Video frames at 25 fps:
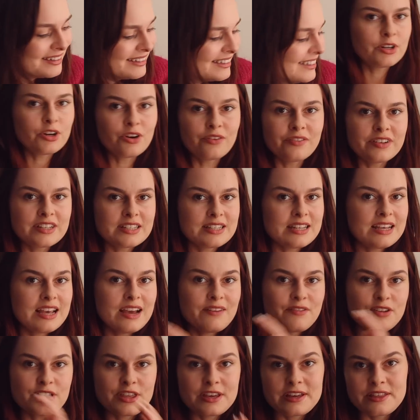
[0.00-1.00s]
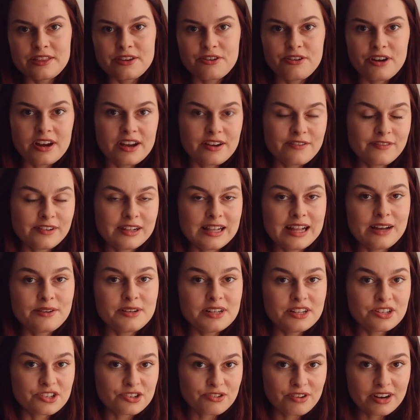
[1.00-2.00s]
And obviously everything in the Creative Cloud
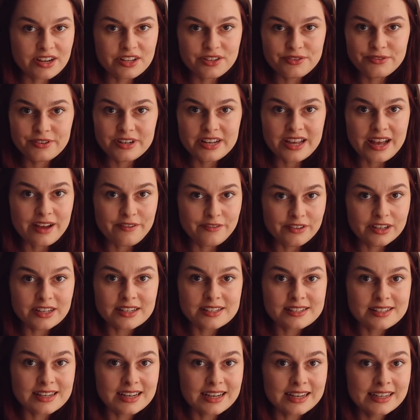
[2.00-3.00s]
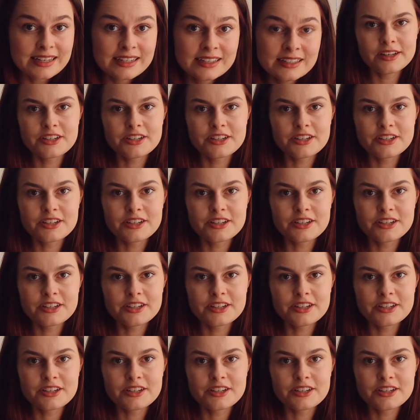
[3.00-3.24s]
integrates really effortlessly.